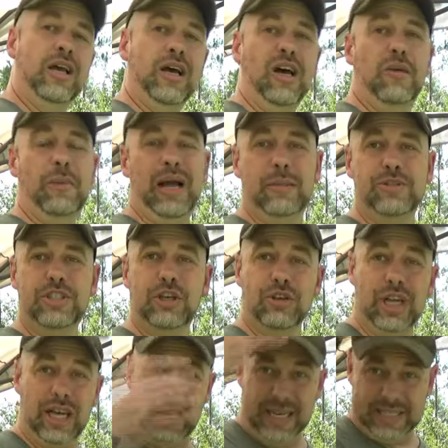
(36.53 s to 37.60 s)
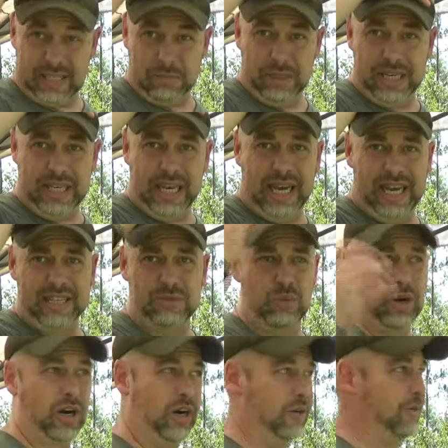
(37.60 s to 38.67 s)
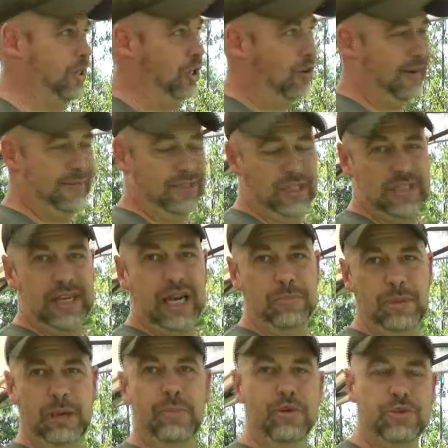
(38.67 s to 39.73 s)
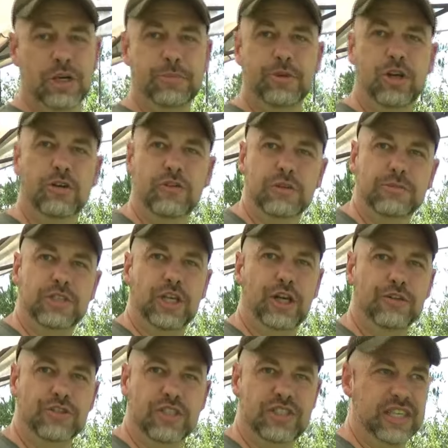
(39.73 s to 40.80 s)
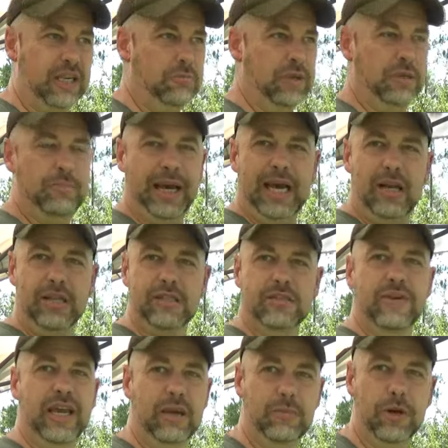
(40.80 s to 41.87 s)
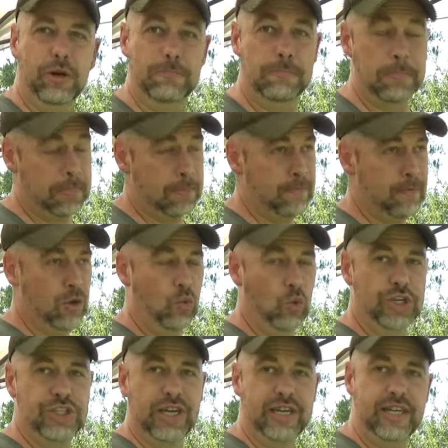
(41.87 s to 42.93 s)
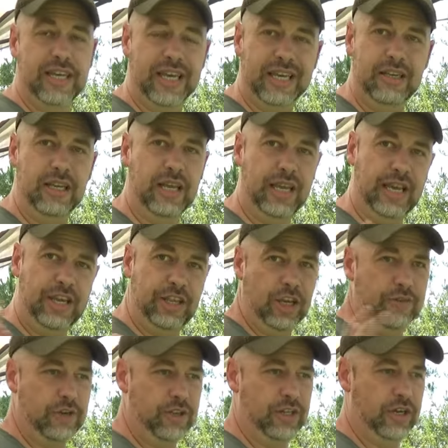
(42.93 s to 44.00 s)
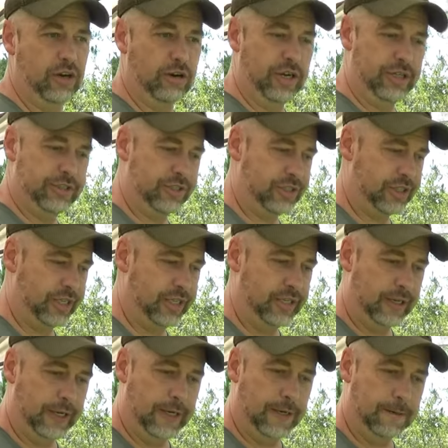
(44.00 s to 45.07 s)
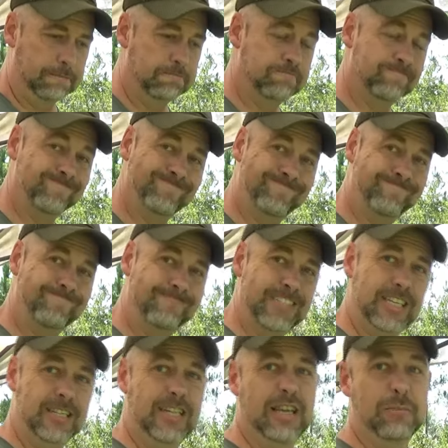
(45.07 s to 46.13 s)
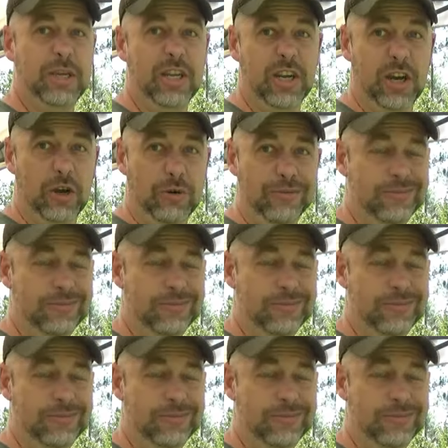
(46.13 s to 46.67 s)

Um, I'm still not like the big guys where, you know, I've just got people tripping over themselves to send me pallets of ammo. Wish I did. Any of you that are interested, um, let me know.